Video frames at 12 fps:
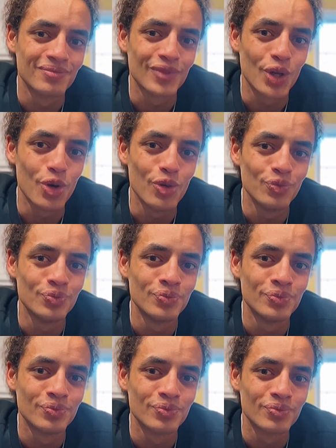Cool.
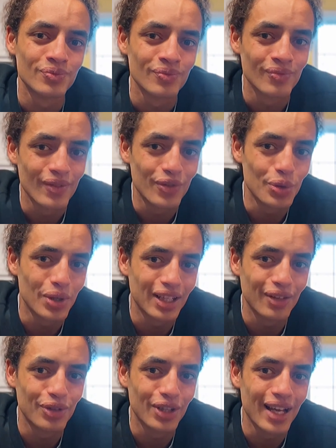If you want to
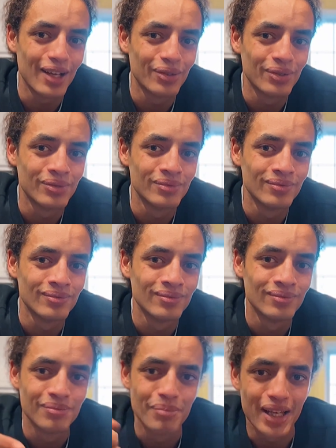live your life,
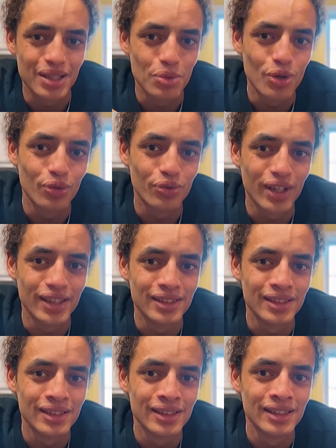make some cool
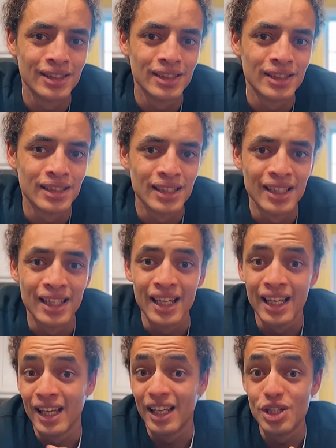friends,
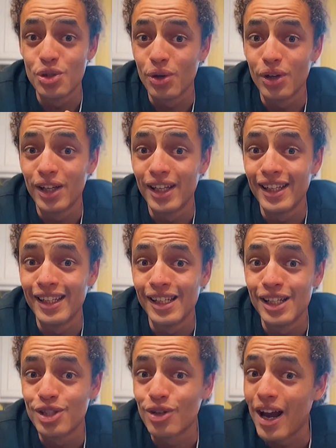
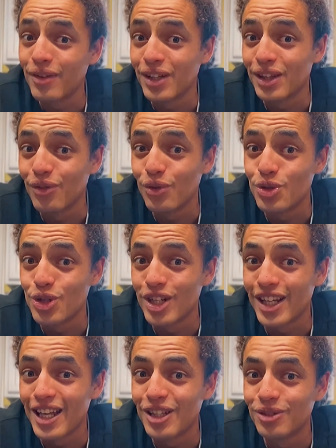enjoy crafting the future
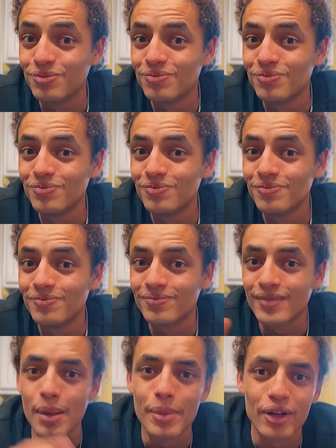together,
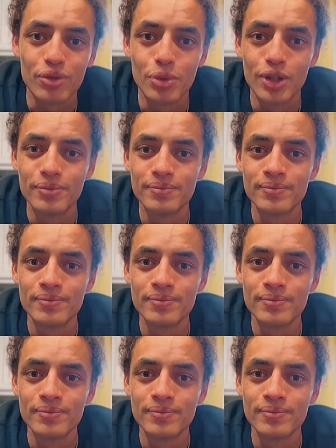come back for more.